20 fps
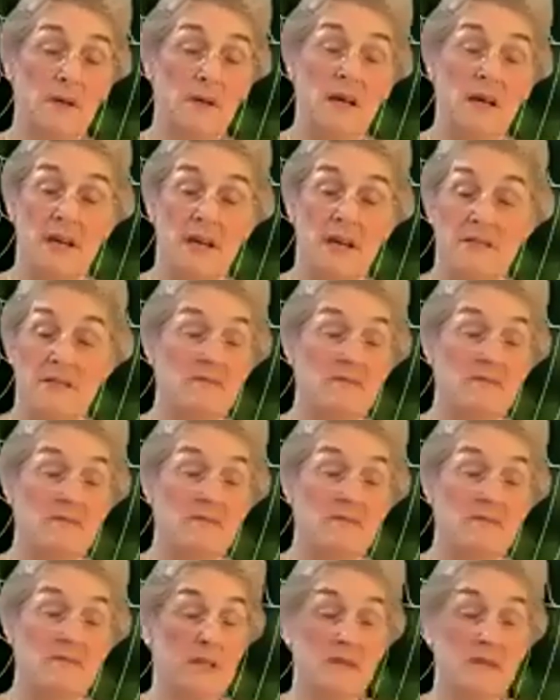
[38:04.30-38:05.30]
And I mean,
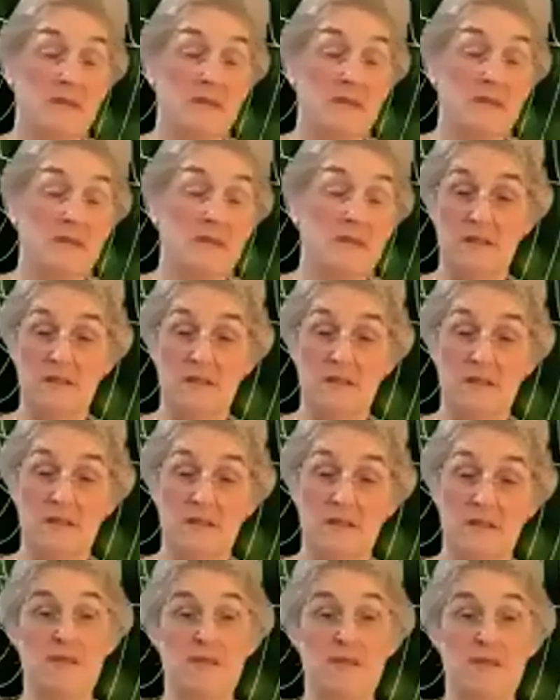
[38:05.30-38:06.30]
a guy who does
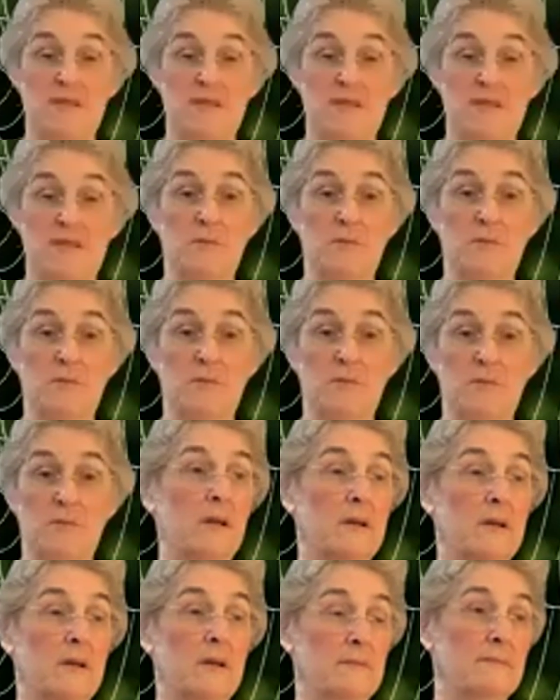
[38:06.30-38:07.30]
heavy
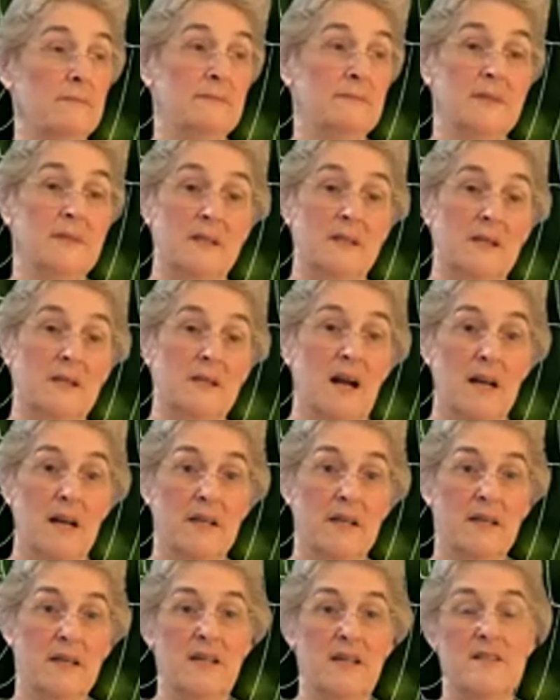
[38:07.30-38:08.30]
meditation every single morning,
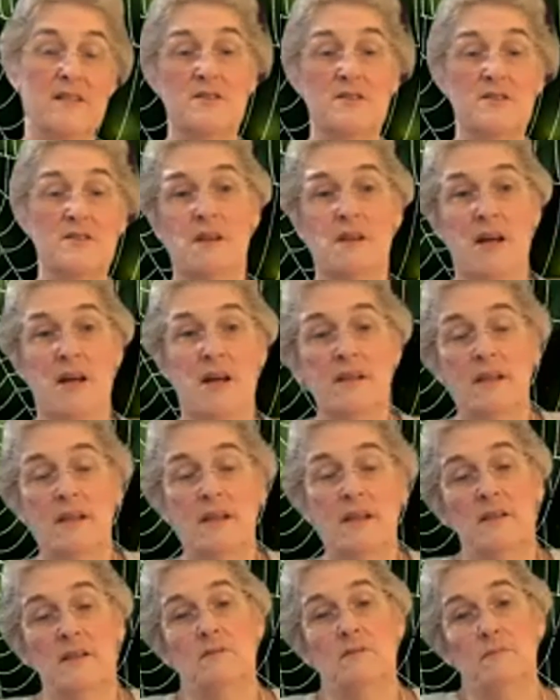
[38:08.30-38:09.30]
I can't do
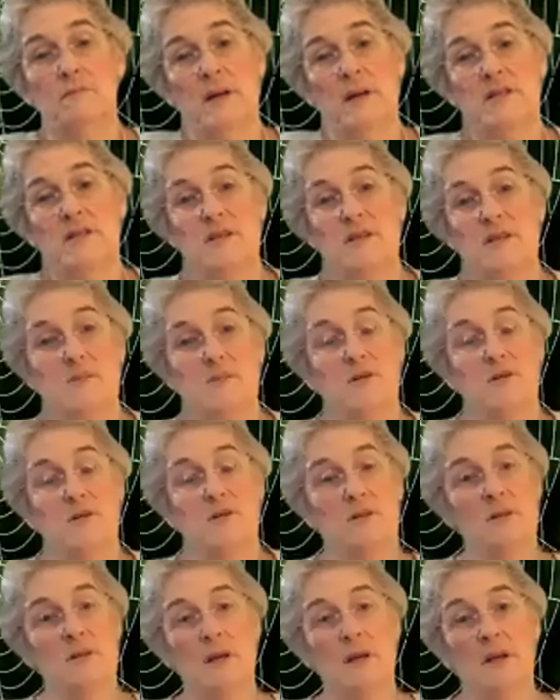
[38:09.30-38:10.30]
that, and I don't imagine
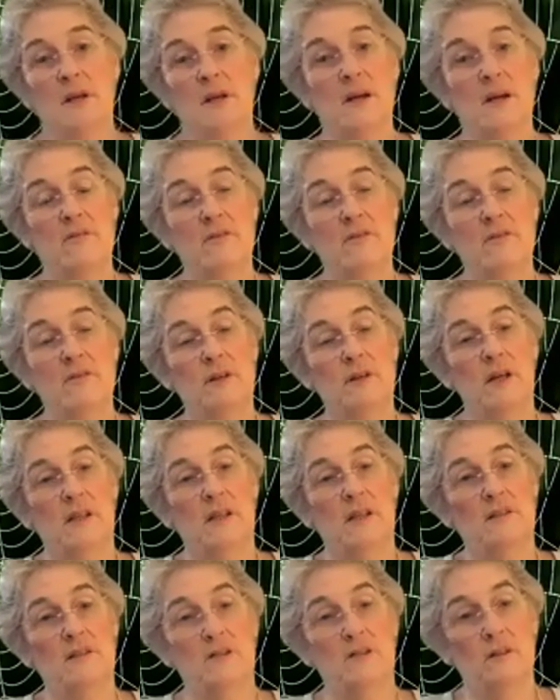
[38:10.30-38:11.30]
most of you can
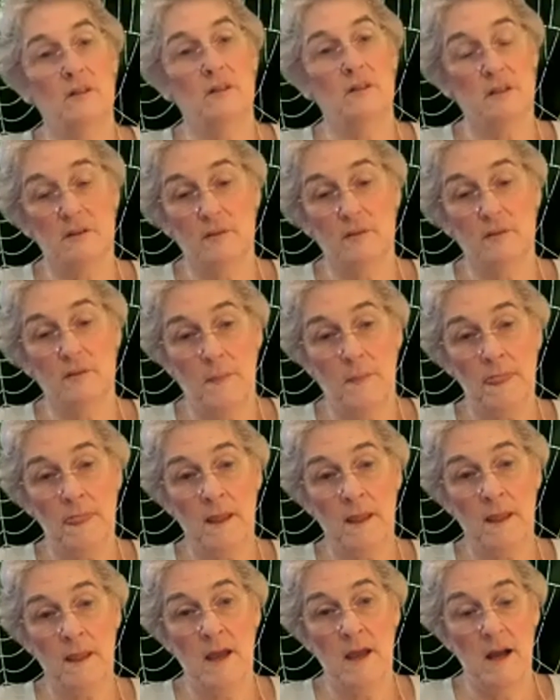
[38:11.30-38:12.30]
either. So
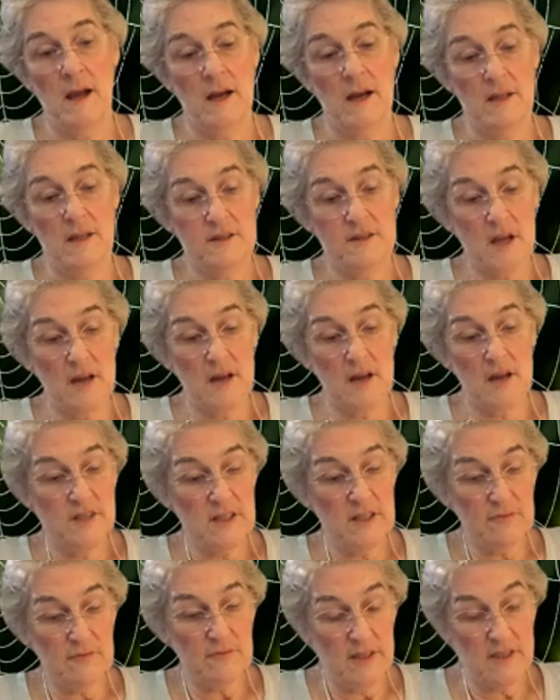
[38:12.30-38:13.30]
I did
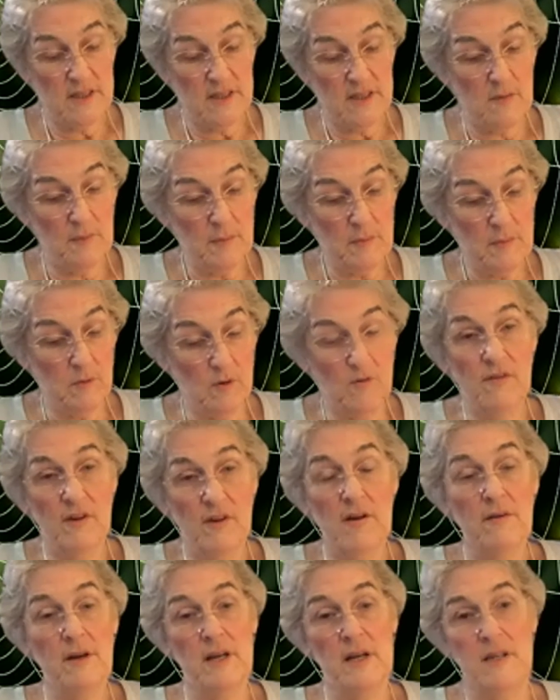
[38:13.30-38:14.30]
find that some people were
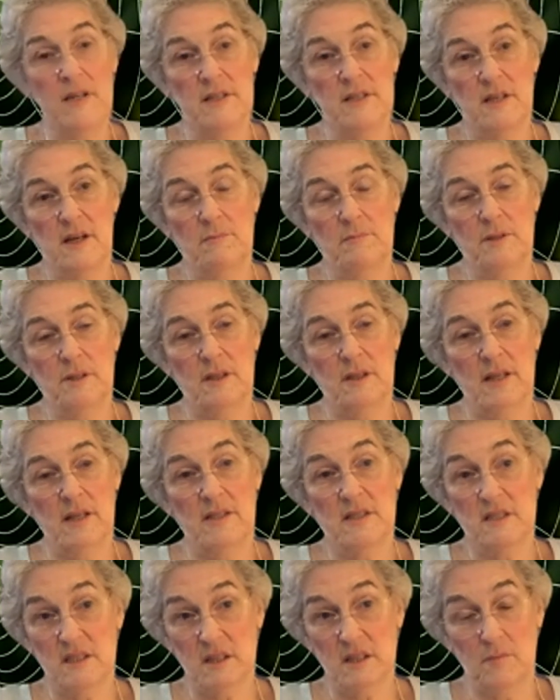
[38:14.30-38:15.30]
very adept at
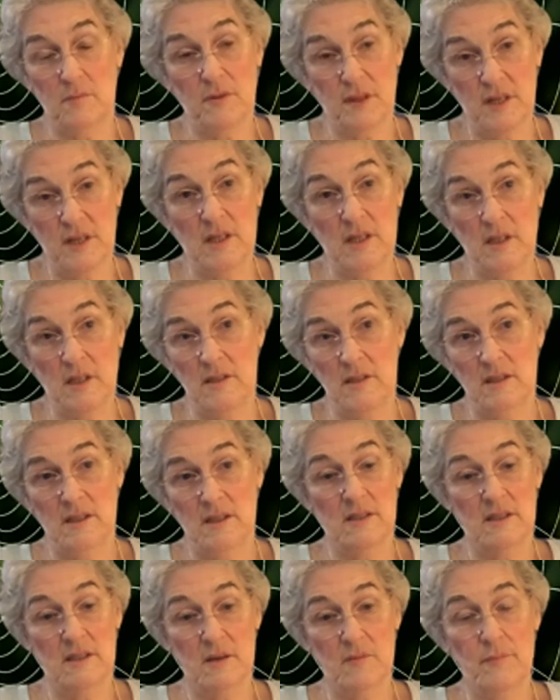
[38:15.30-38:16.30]
some things, and
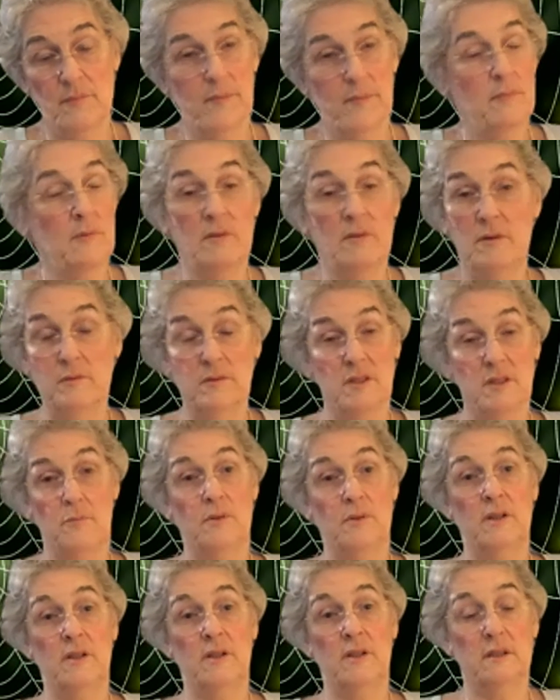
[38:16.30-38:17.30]
some people it was
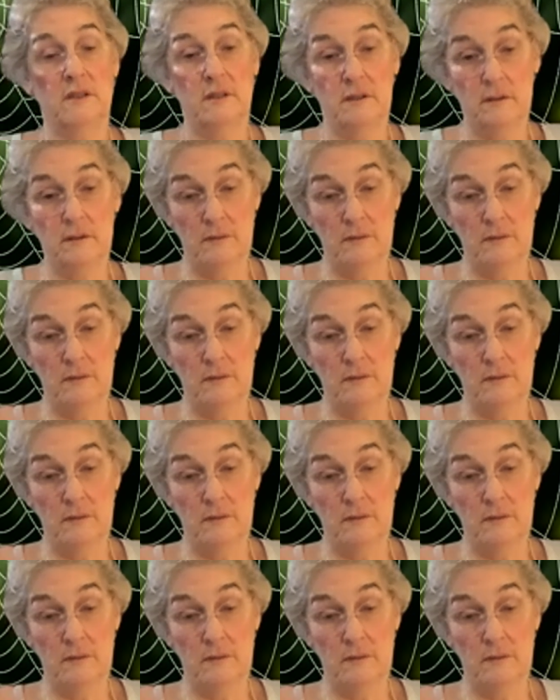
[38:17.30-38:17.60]
completely new.